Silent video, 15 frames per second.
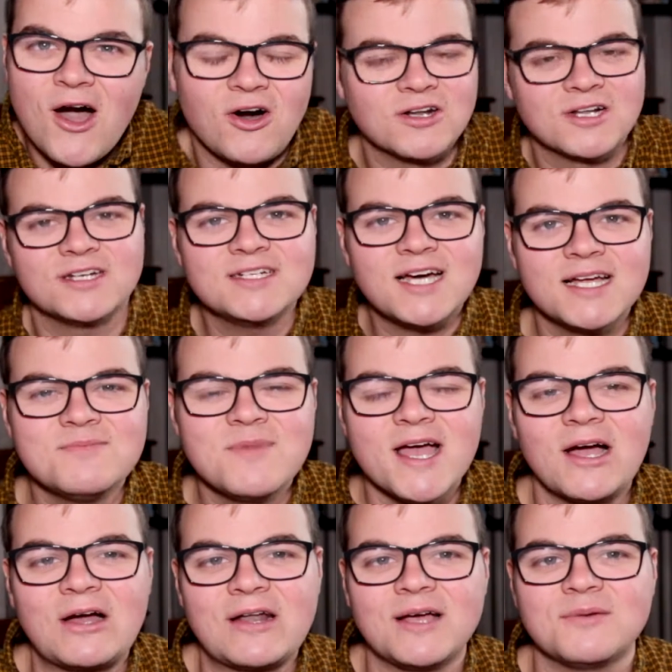on A
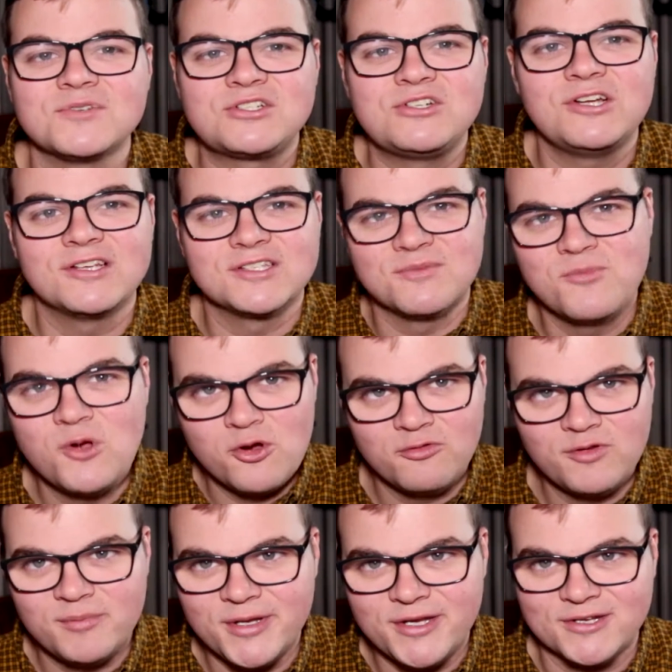Nightmare on Elm Street as a
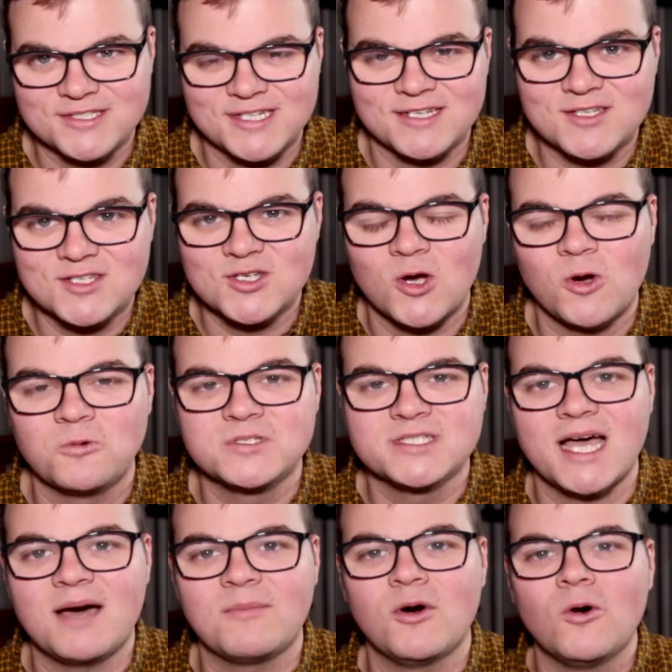movie, because it's so
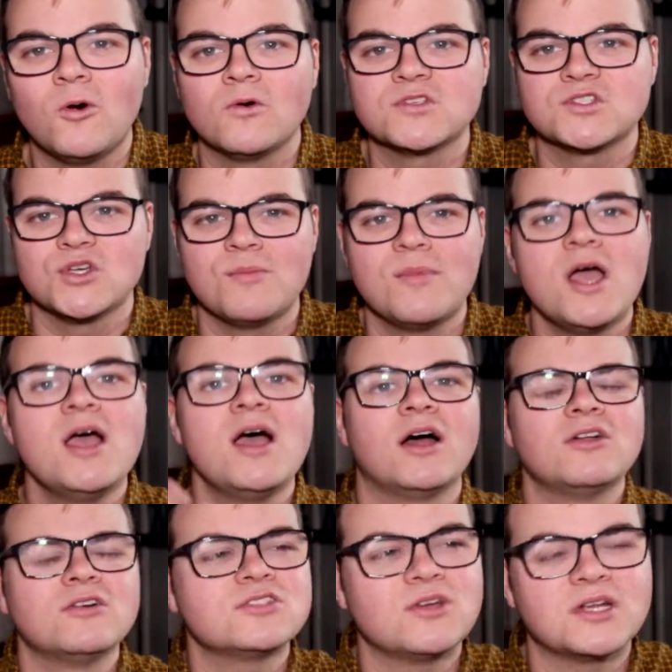damn awesome.
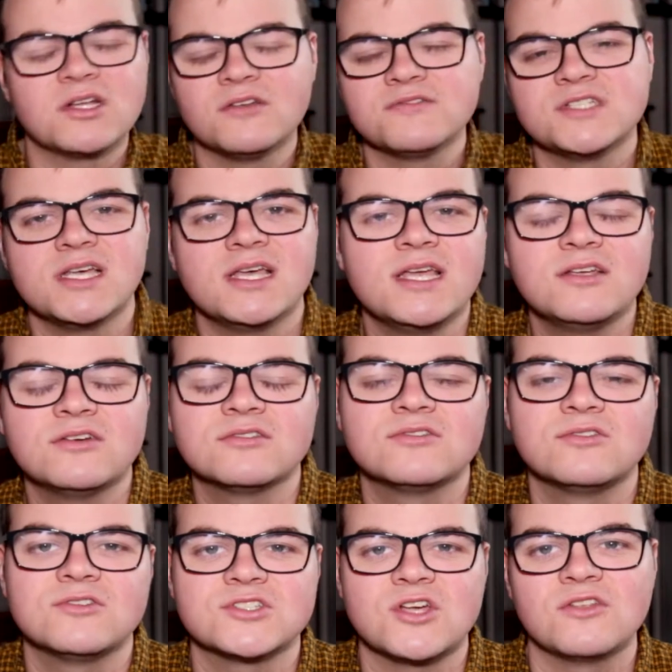And also I'd love to hear your
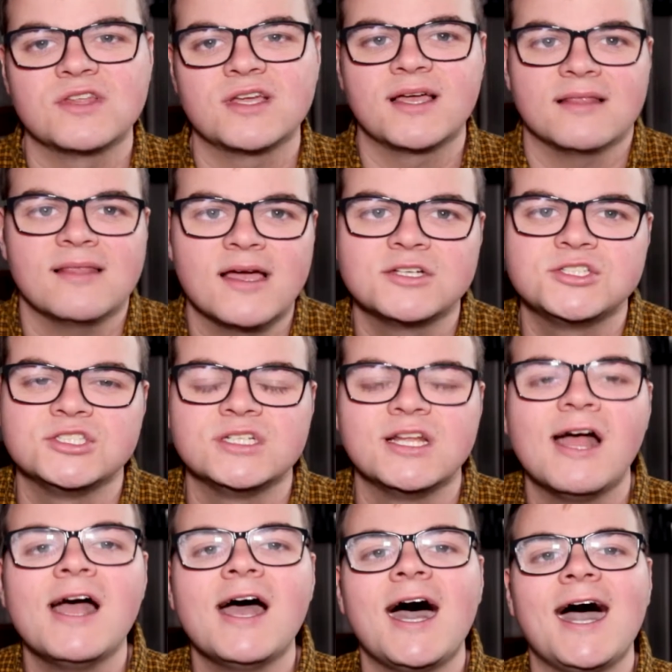thoughts on the collection
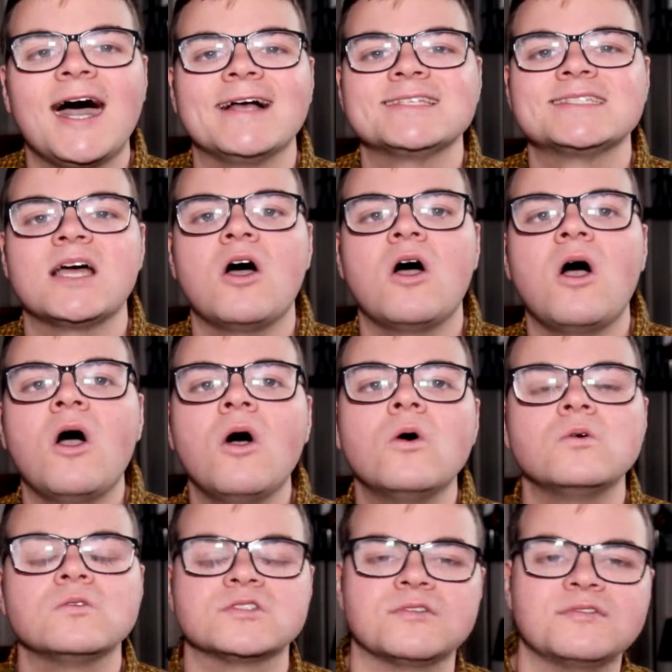as a
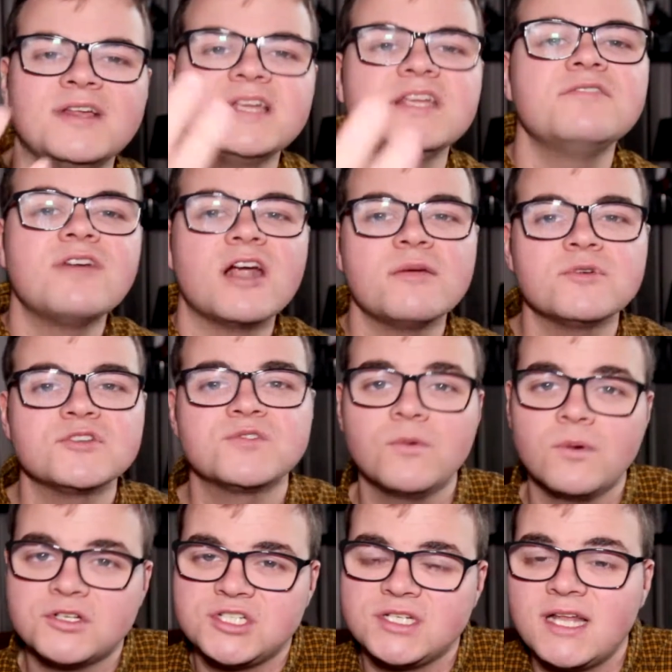whole. So thank you very much for
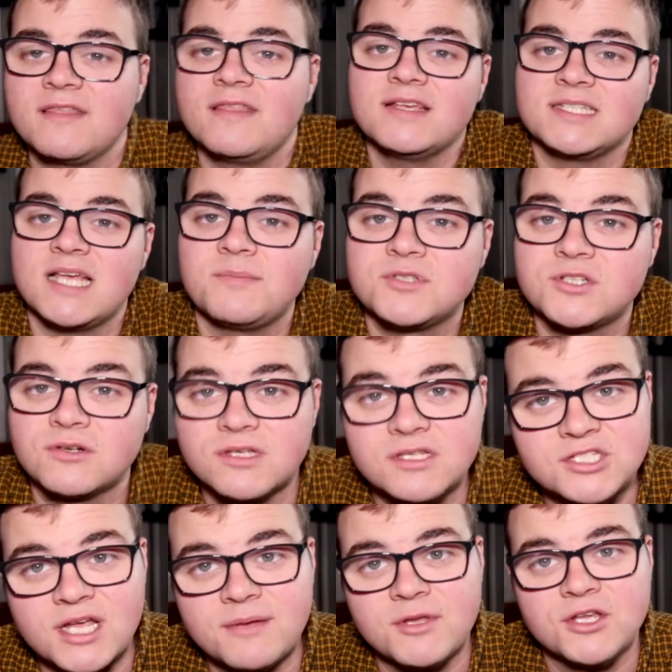watching this episode of The
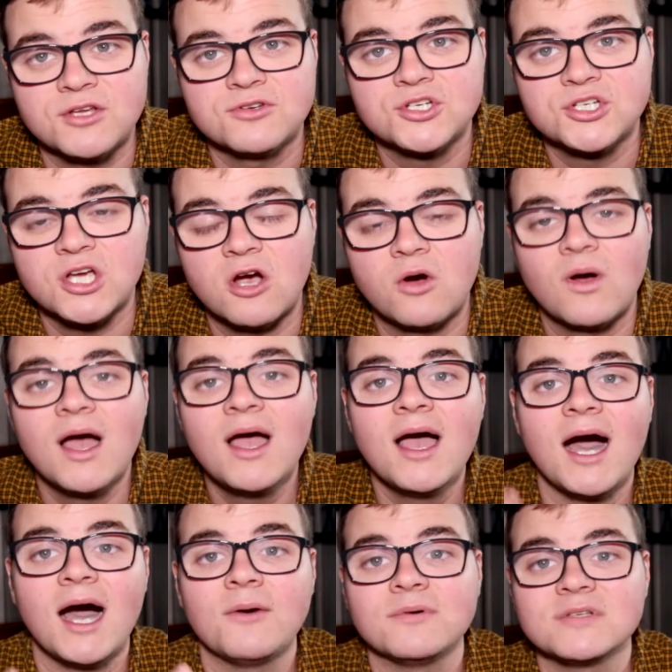Jamie Hughes Show.
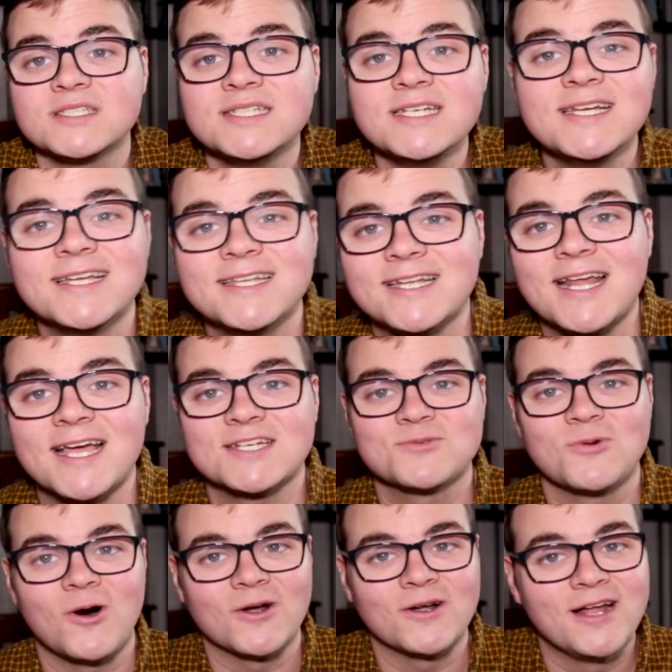I will see you in the next
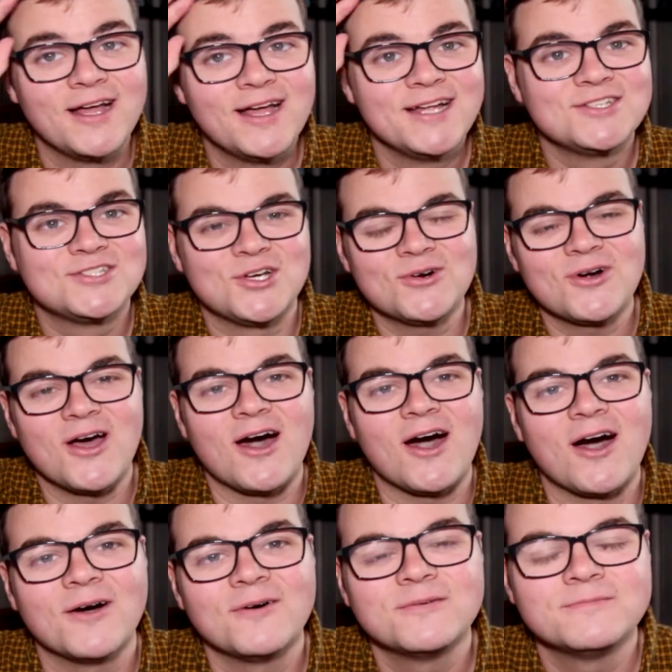one.
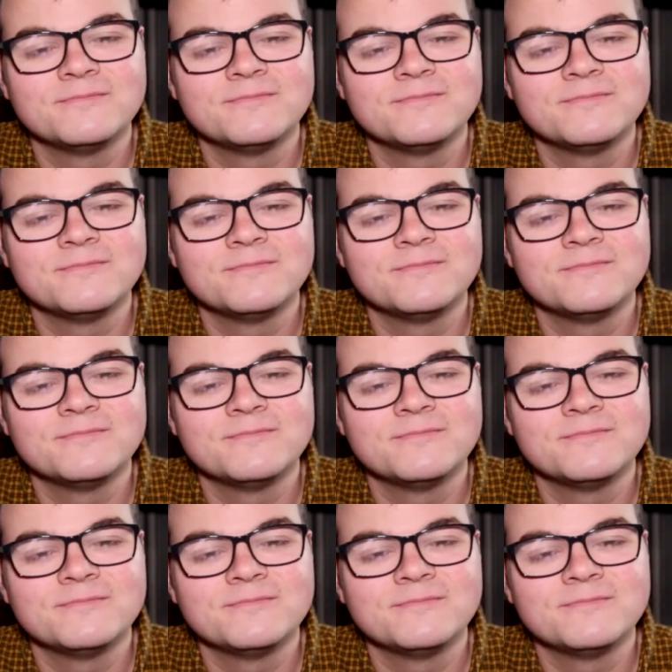Ta-ra!